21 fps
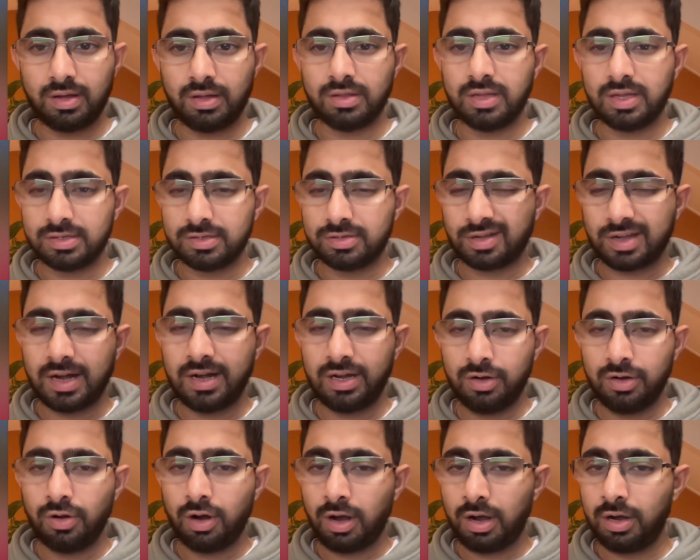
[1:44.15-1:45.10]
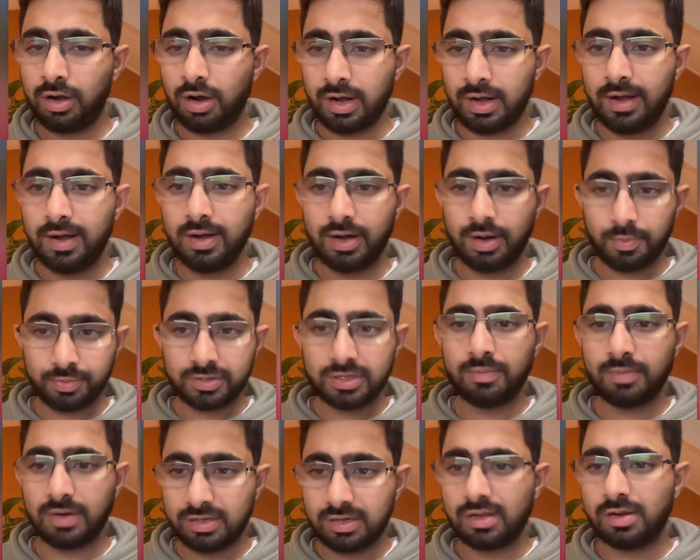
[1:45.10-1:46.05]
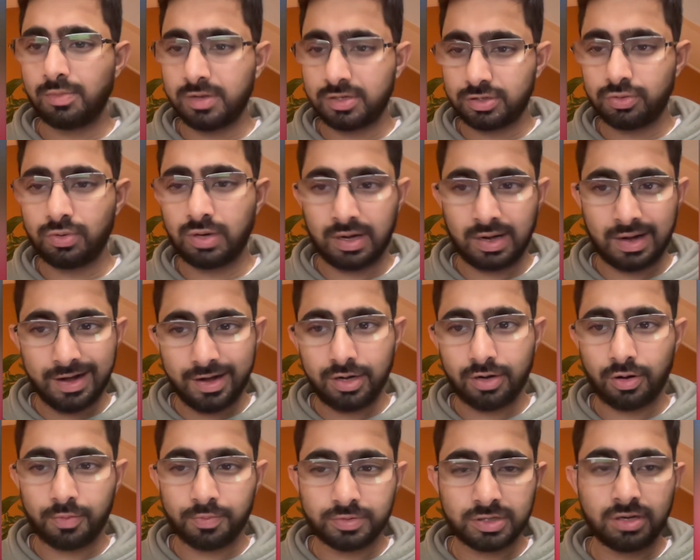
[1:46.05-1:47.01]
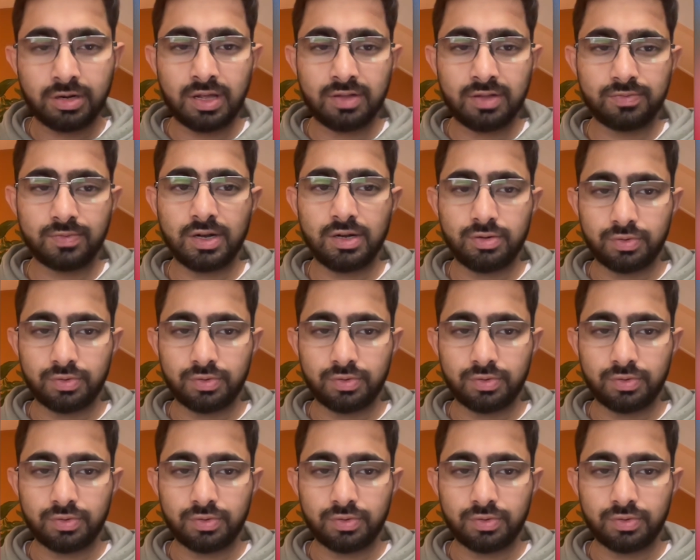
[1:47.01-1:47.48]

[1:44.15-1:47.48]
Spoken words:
there's currently not an edit option, but there will be soon an edit option as well